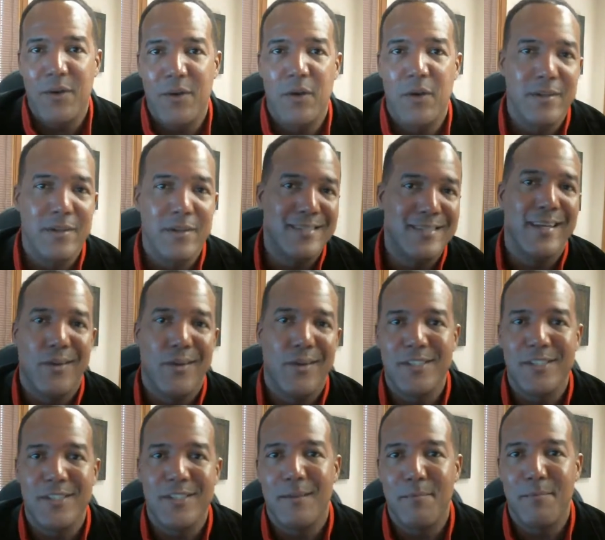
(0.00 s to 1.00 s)
you know, the
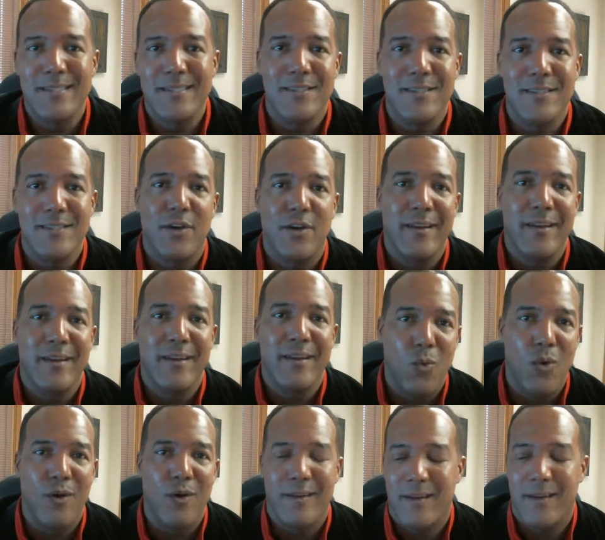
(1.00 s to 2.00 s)
secrets to the business are in the
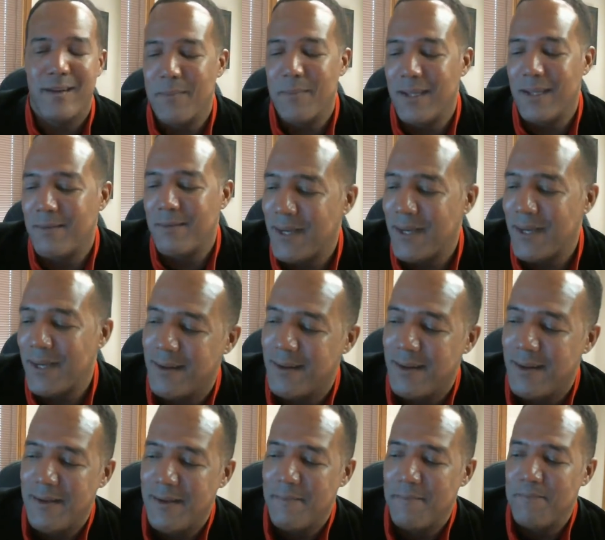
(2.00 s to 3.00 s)
work. I mean, but
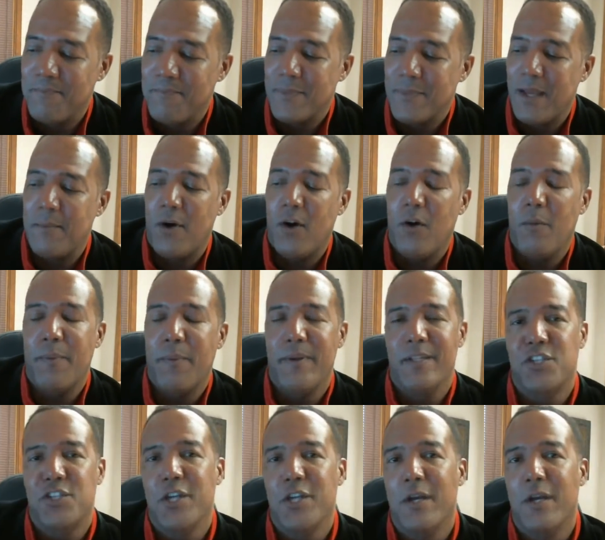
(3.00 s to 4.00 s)
I'm hoping
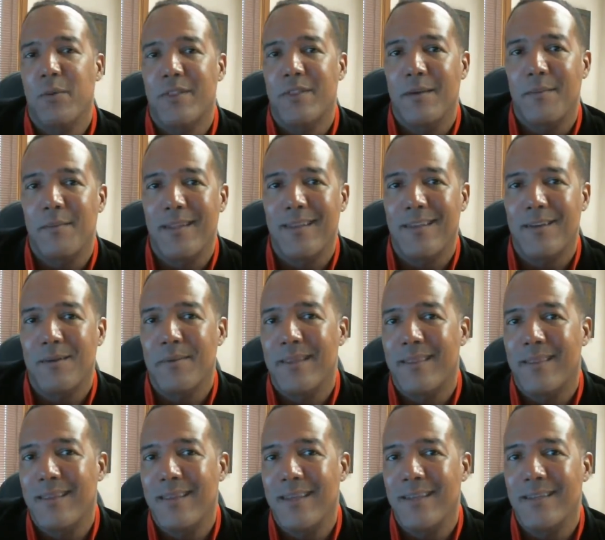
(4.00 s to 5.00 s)
to share with them a little bit
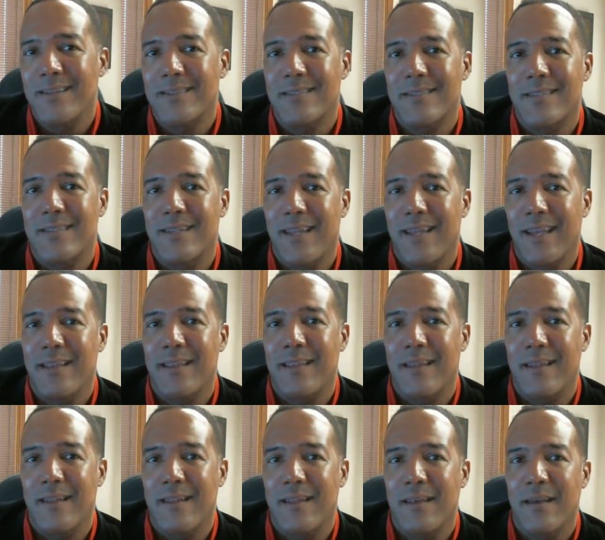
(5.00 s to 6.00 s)
of things today
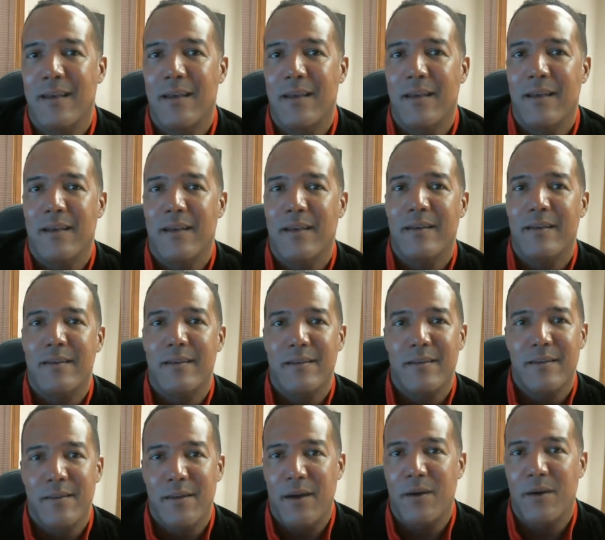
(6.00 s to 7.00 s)
that
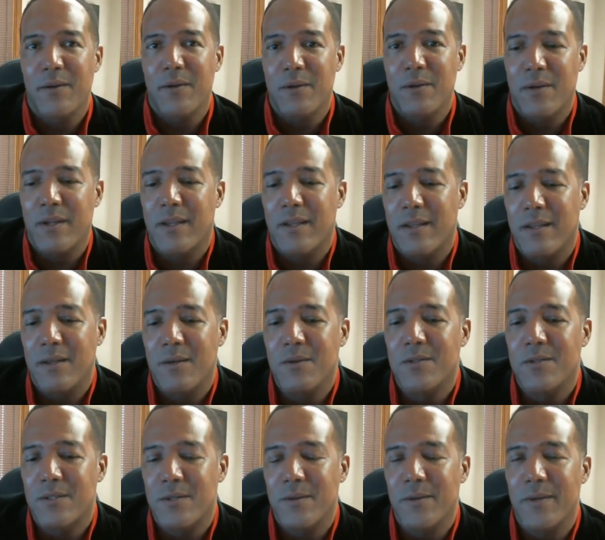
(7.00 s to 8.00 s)
you know you can get
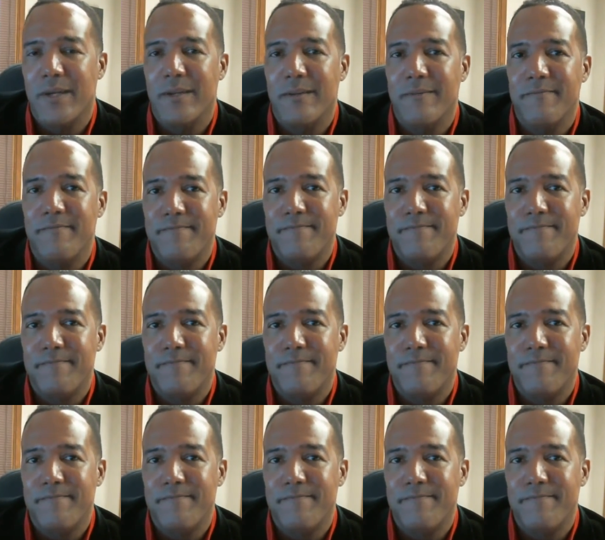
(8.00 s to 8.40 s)
used to it